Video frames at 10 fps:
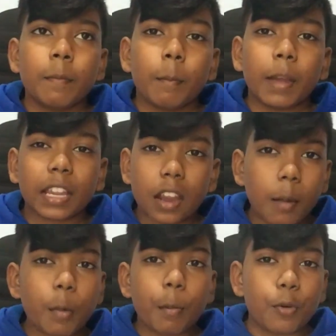my
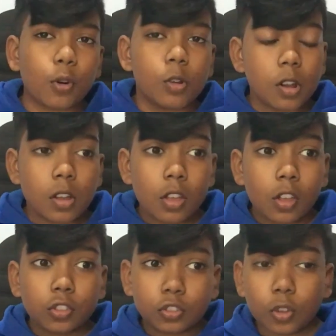camera broke,
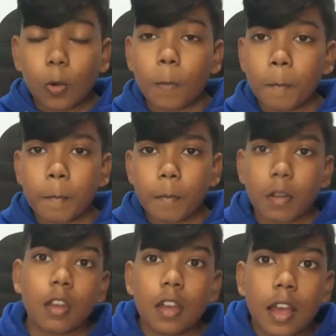so
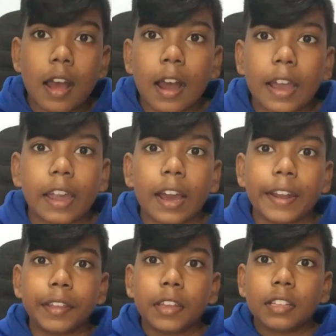I
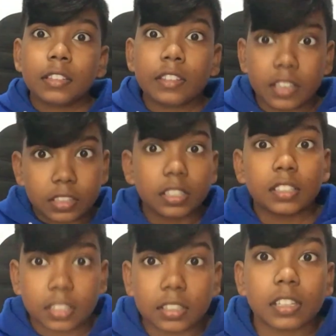had this
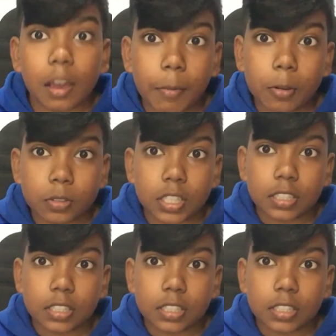to say about